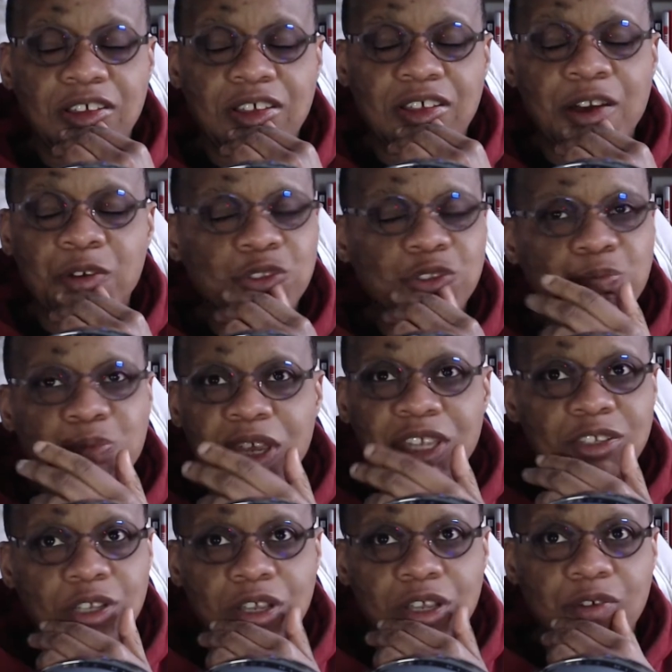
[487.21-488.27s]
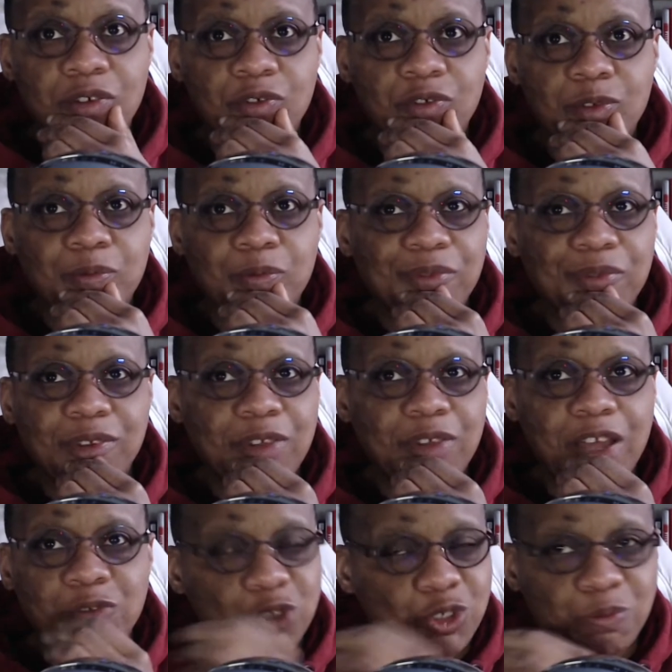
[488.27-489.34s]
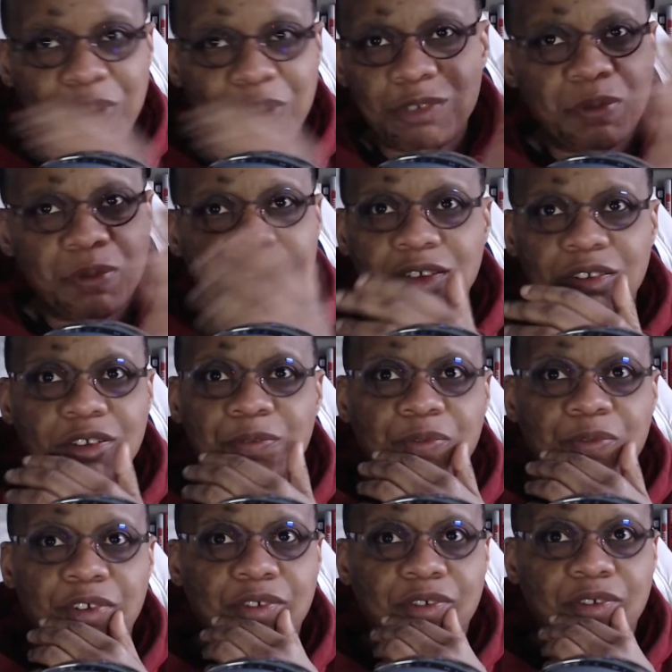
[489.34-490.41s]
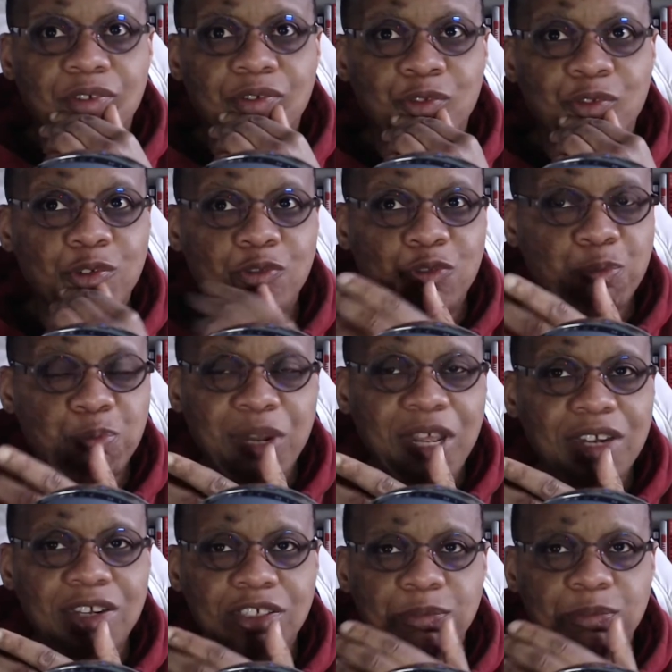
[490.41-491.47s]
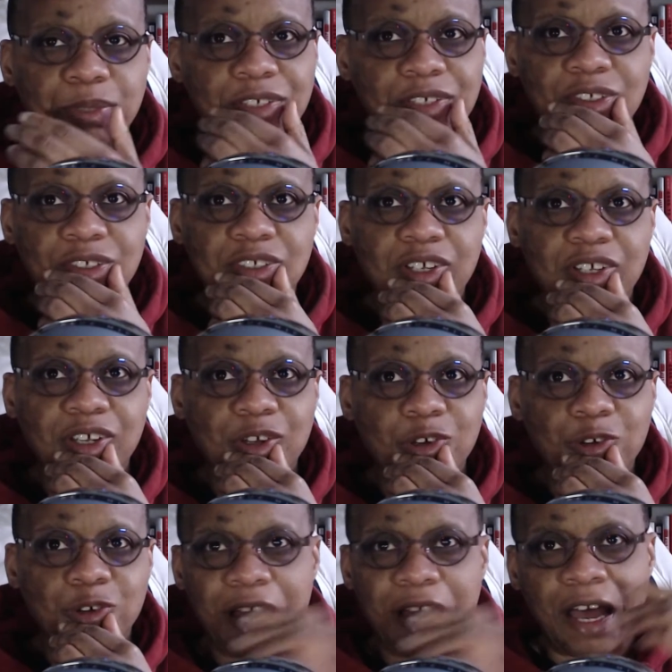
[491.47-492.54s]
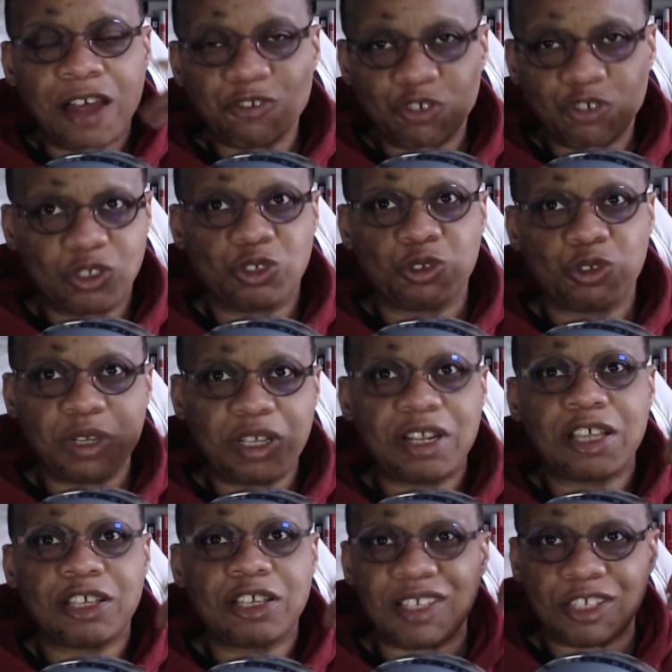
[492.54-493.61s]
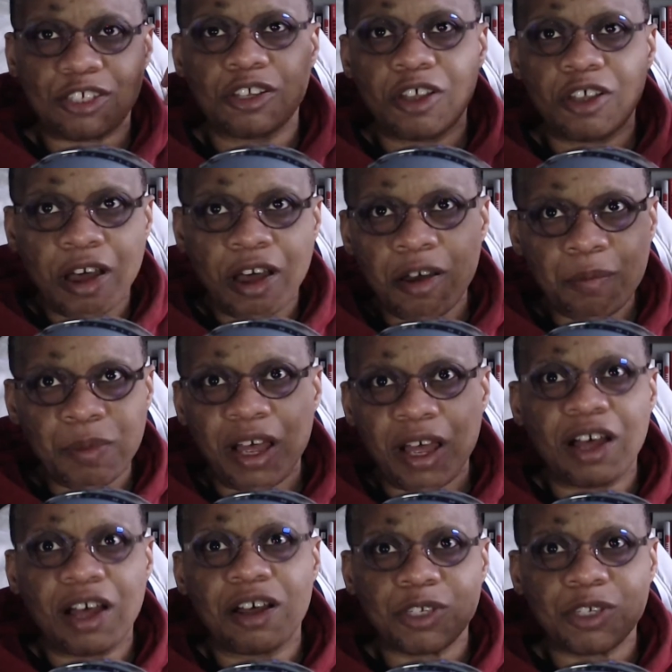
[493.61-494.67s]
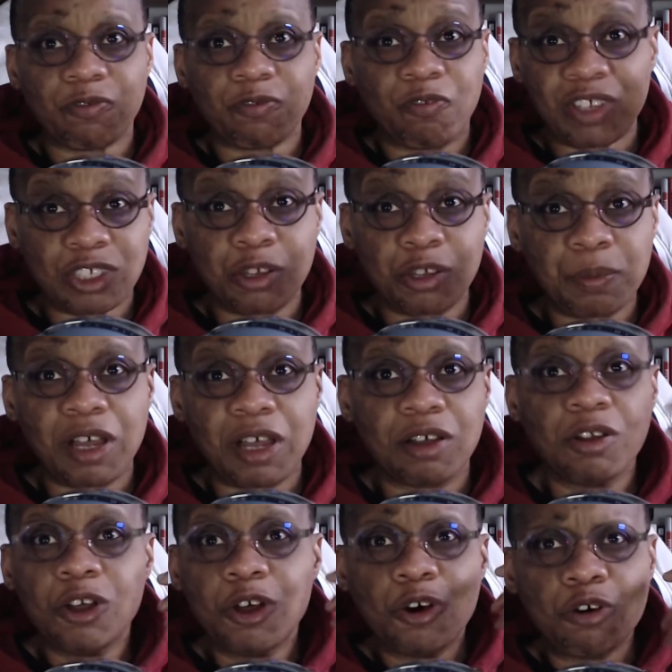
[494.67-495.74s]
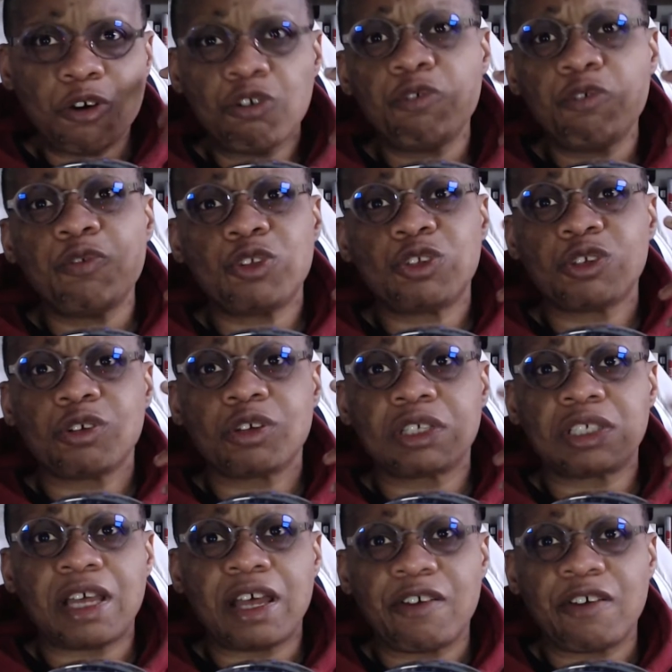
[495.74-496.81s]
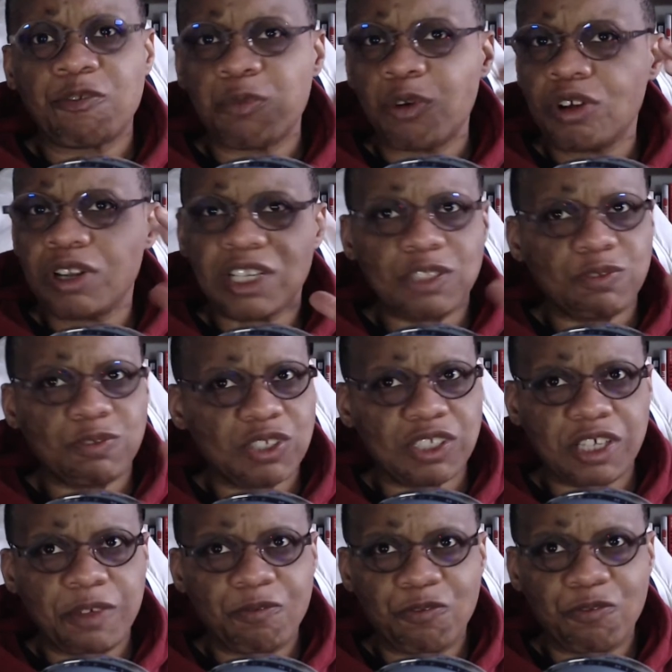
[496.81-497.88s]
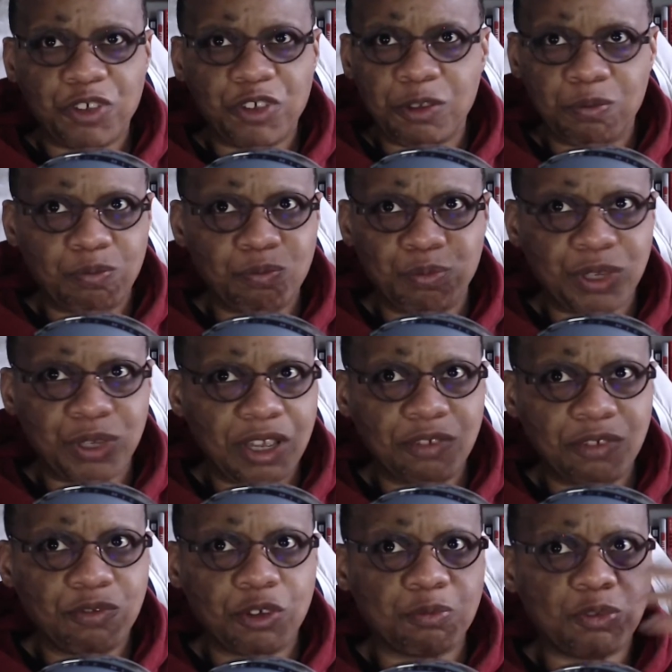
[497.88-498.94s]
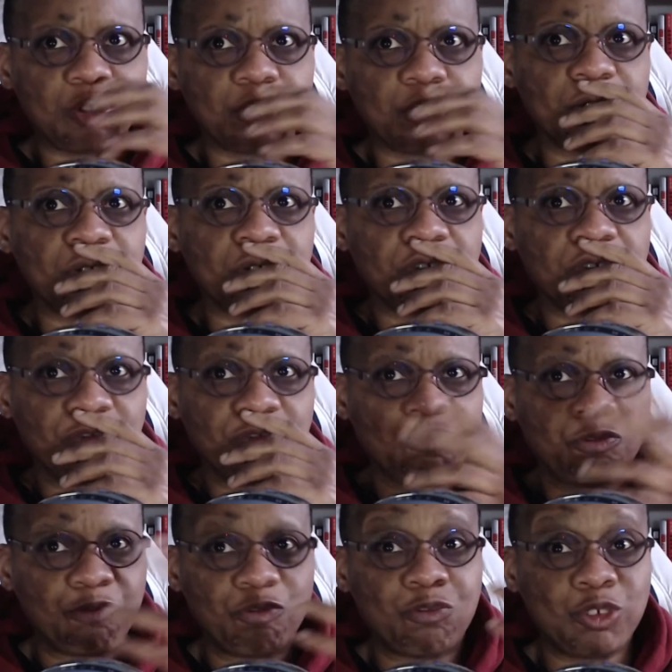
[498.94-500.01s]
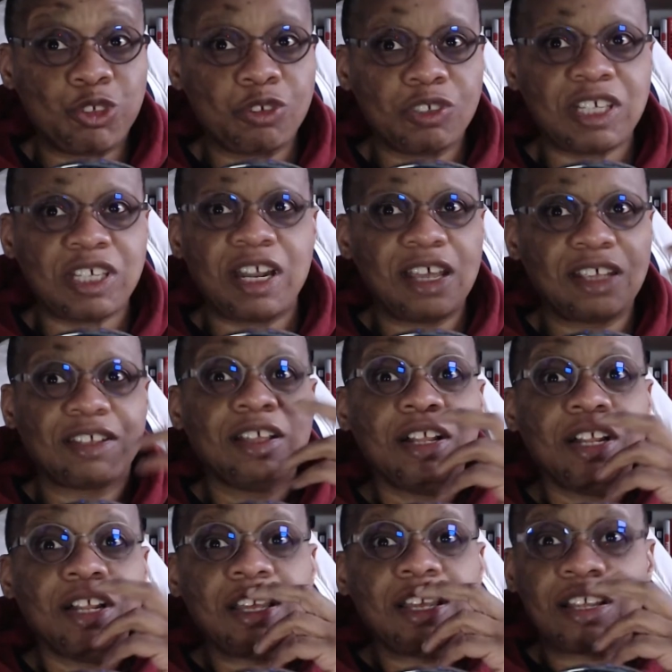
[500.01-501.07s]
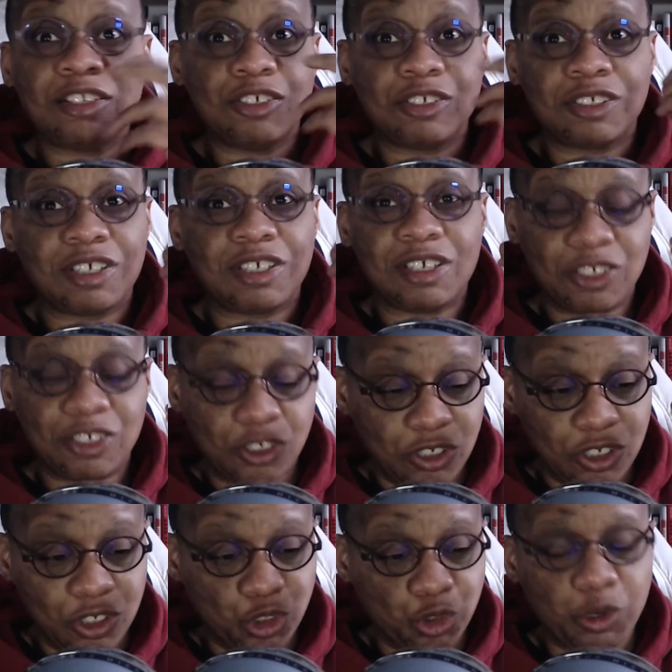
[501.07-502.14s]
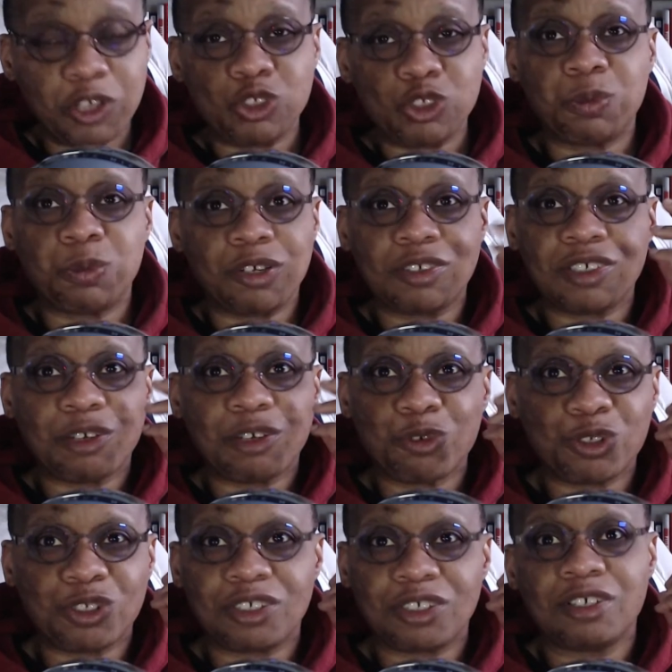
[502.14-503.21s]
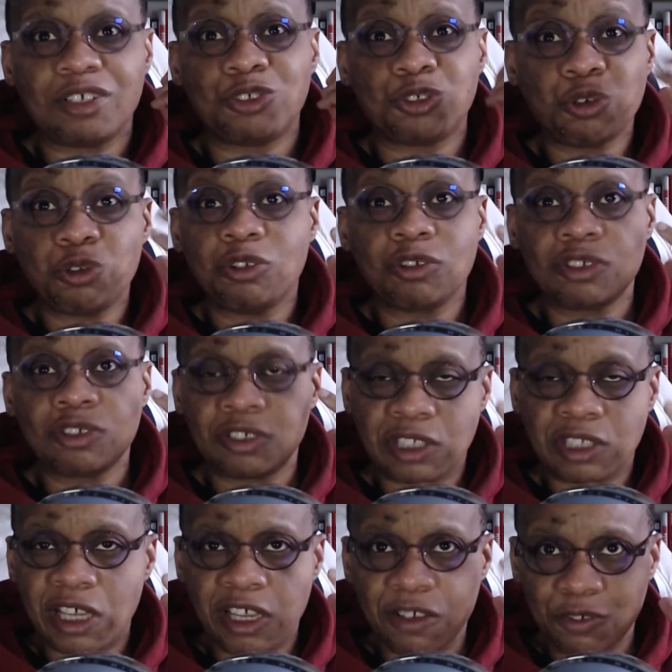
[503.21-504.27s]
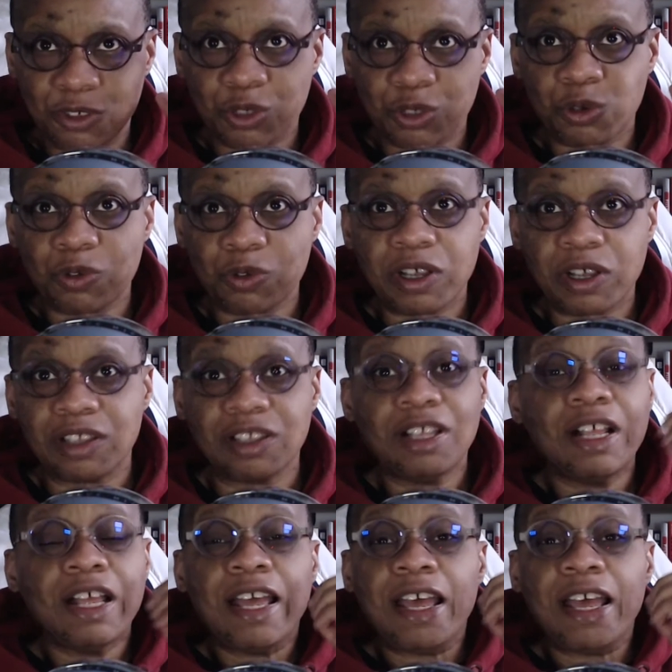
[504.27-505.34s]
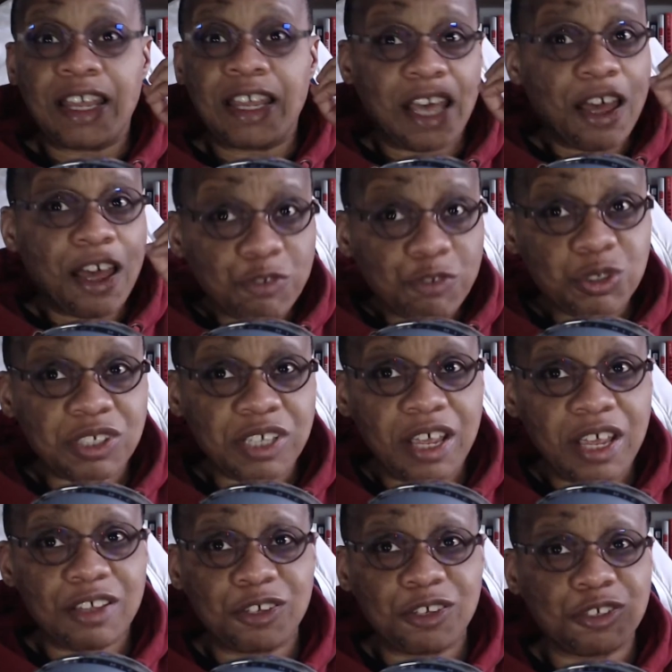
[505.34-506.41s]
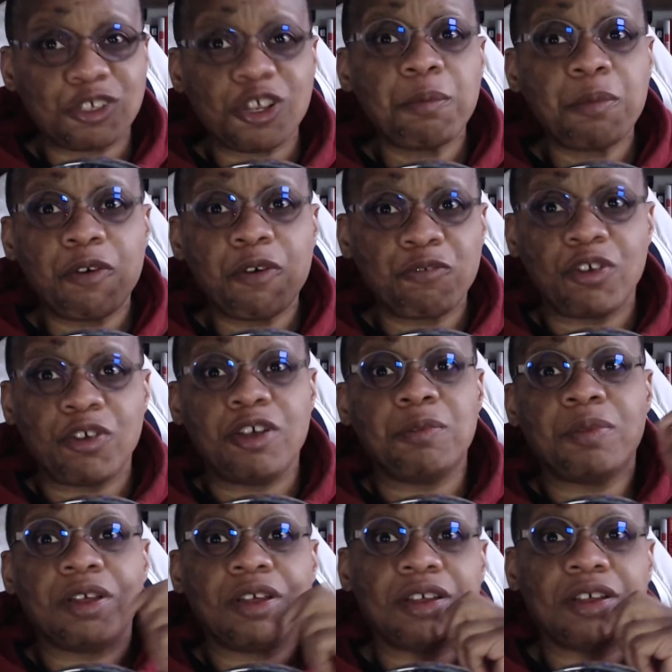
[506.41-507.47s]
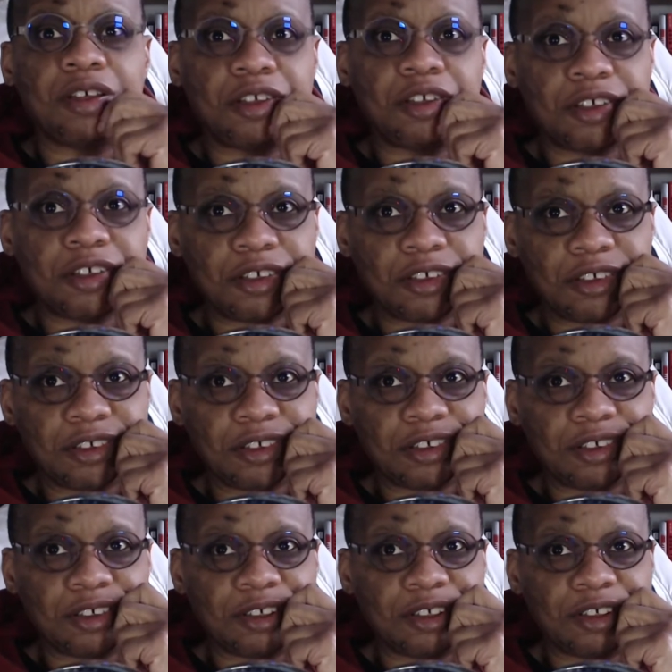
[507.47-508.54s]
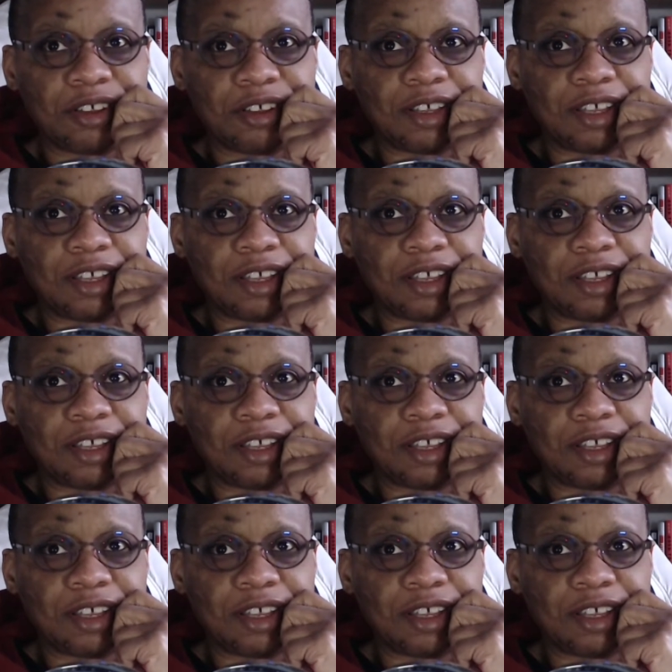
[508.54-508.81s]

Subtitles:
was amazed by the playlist, because I just realized that somehow all the songs have more or less the same theme behind them. So the songs I liked, and it's strange because I was so young, so naive, so and I have to say some of them have